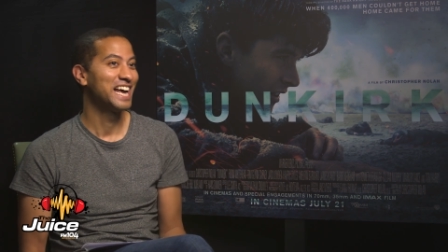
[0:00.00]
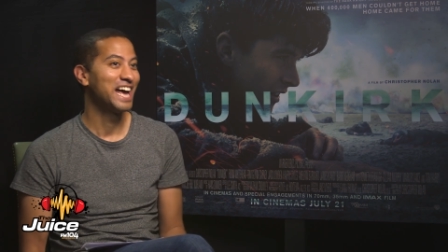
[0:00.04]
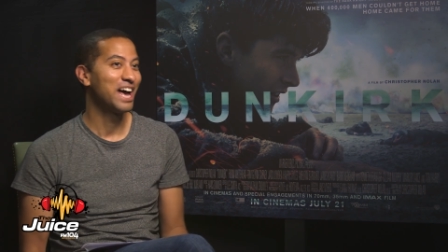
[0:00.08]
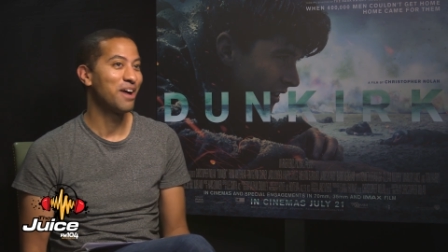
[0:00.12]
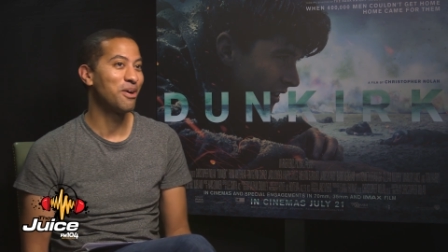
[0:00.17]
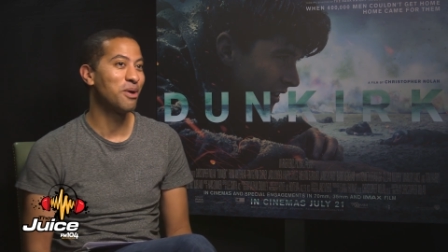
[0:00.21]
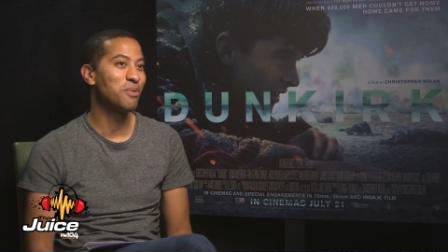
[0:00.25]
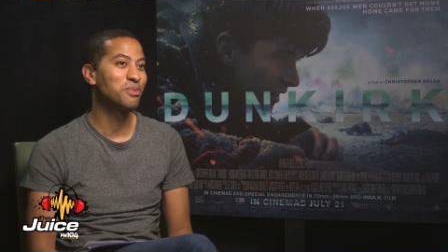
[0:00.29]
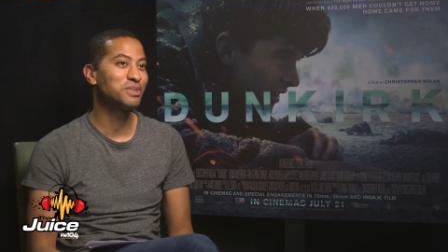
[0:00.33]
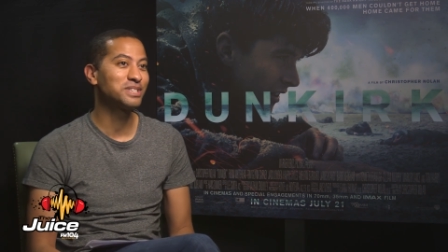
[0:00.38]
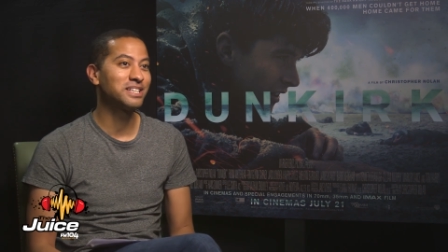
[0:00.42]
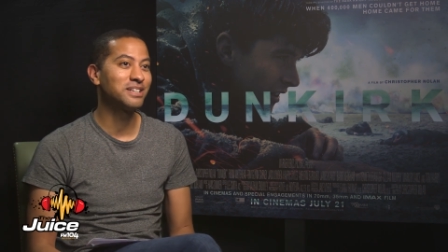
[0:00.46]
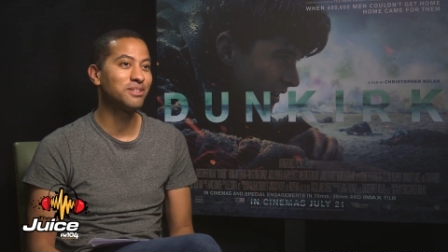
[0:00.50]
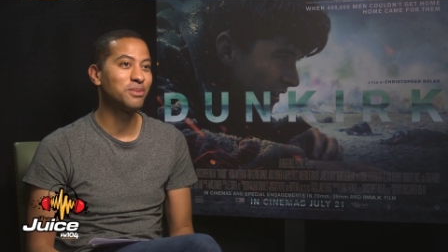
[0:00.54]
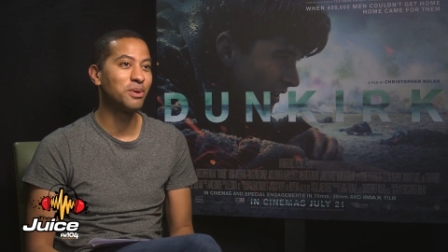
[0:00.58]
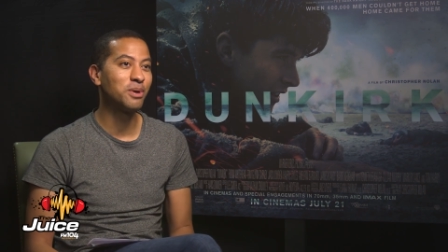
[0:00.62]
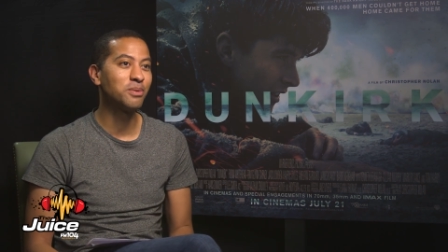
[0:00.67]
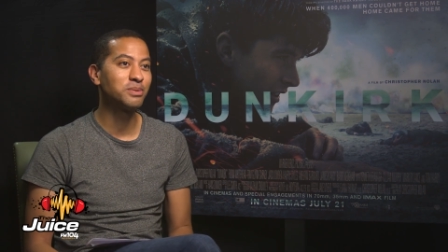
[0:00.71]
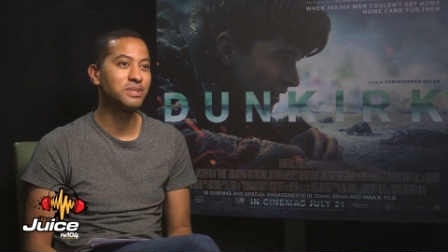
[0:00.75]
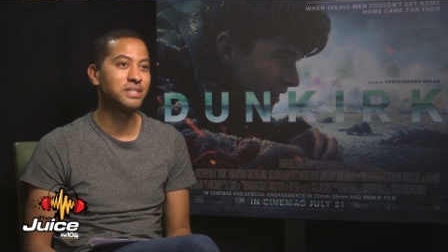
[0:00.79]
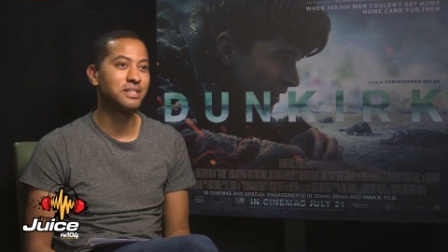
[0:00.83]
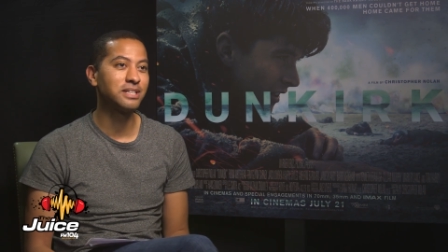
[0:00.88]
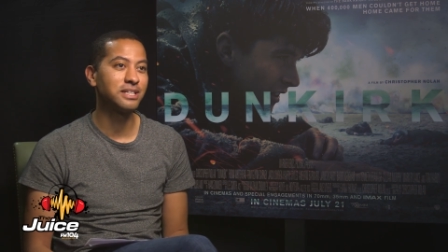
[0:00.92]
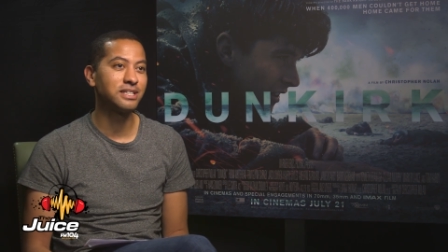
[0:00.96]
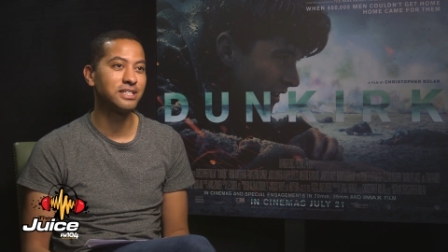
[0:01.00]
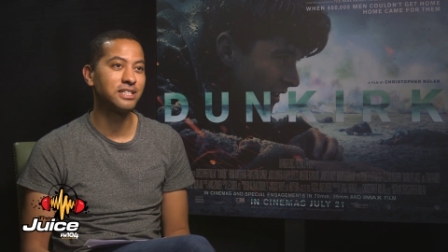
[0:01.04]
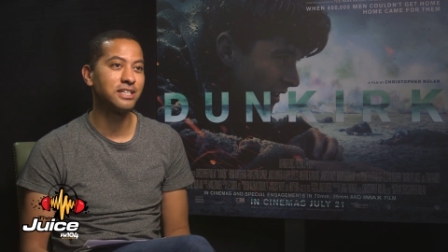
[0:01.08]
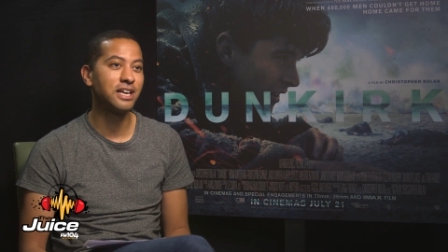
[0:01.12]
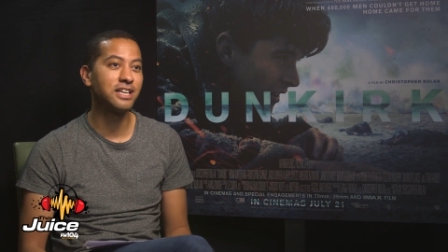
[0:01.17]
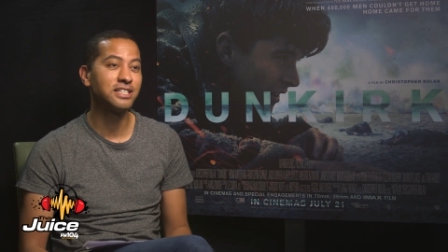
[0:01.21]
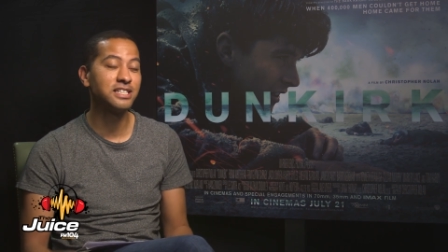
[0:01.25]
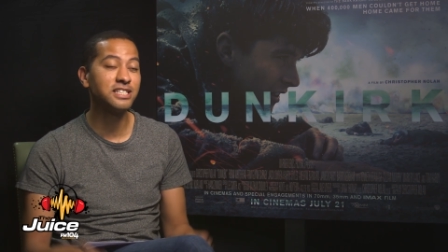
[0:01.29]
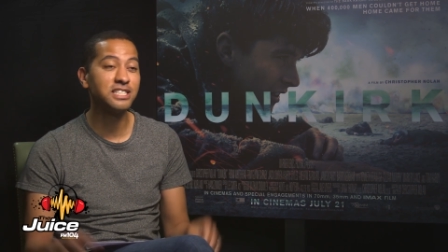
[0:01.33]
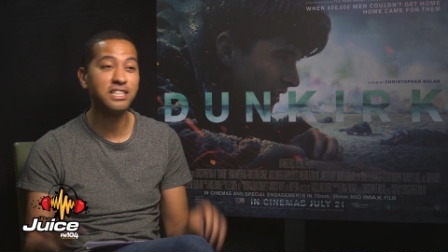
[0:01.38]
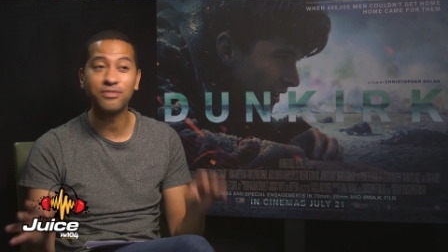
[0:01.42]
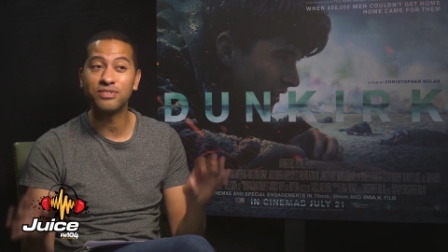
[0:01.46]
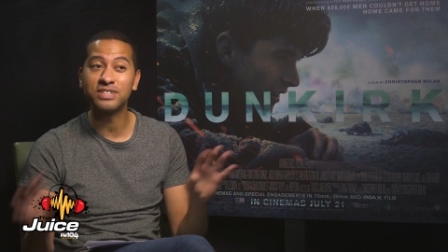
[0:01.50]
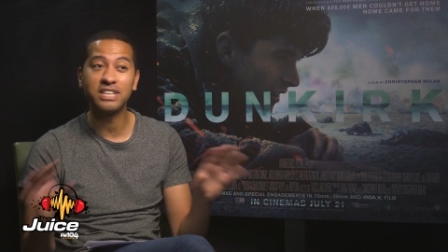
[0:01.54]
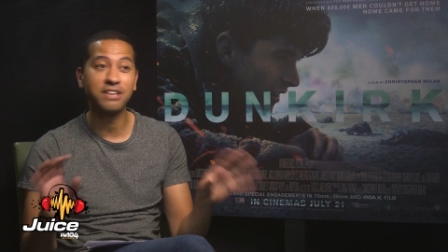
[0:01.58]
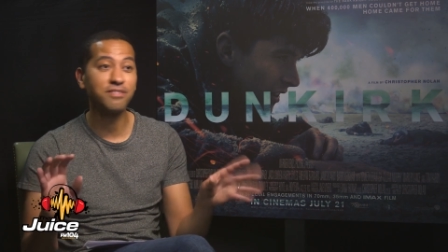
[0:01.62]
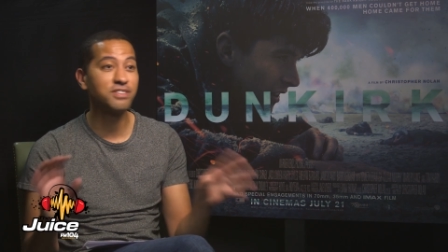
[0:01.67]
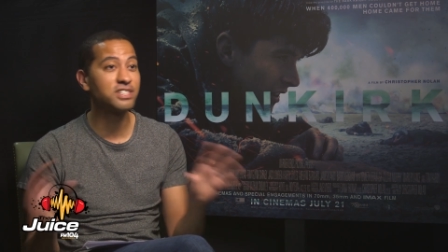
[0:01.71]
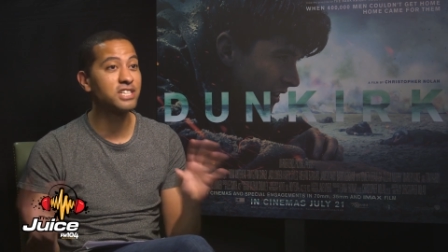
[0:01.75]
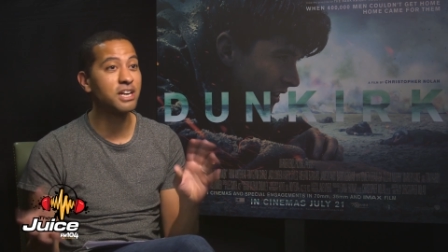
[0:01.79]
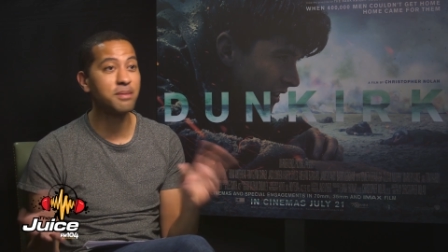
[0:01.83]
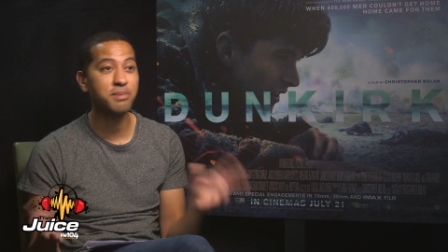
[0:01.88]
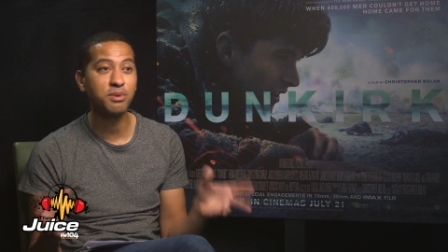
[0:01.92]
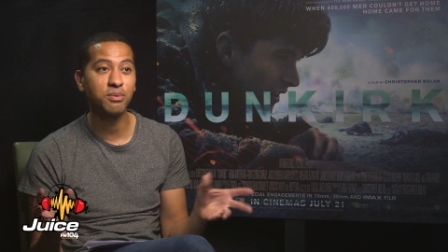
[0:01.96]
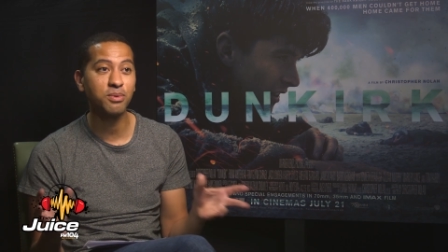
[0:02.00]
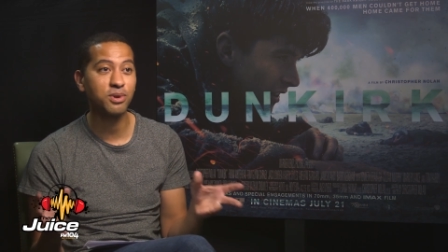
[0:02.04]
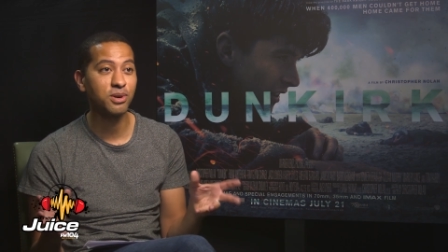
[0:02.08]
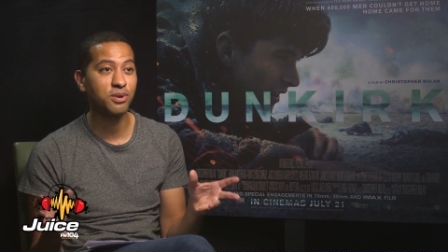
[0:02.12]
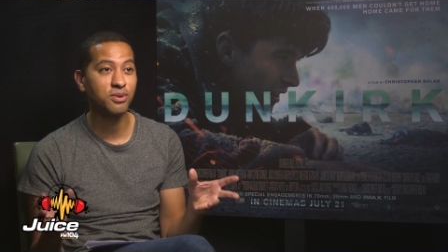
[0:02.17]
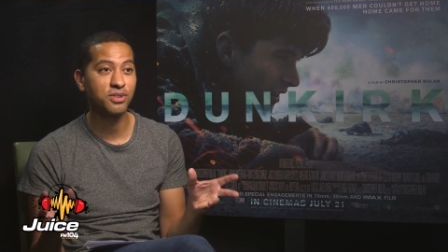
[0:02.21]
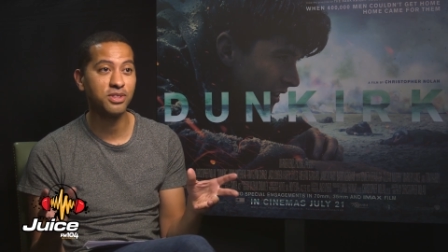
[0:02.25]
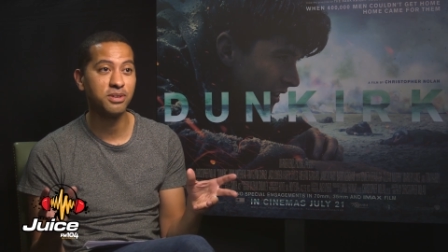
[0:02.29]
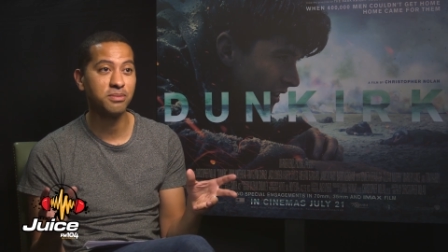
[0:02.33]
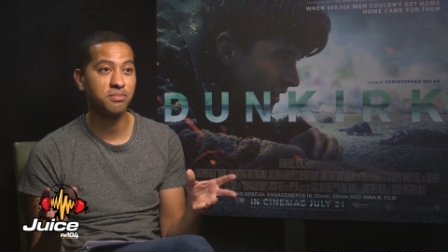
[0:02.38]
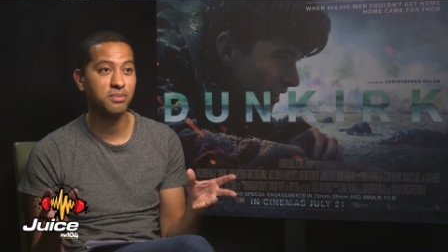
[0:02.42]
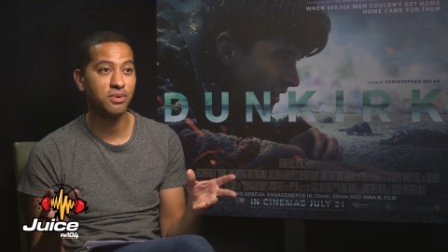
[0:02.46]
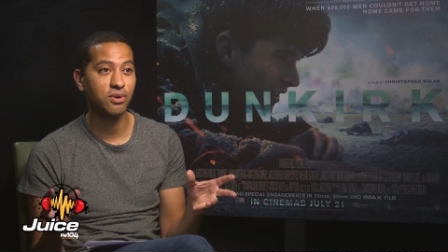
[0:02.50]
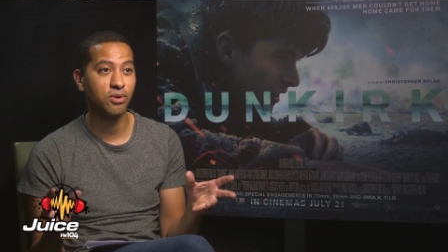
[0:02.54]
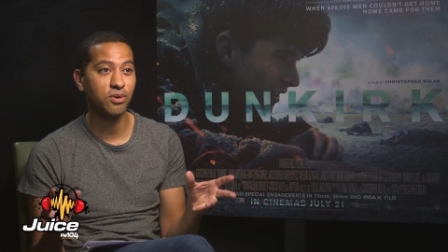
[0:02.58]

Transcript: What was it? Is it different every time you work with him,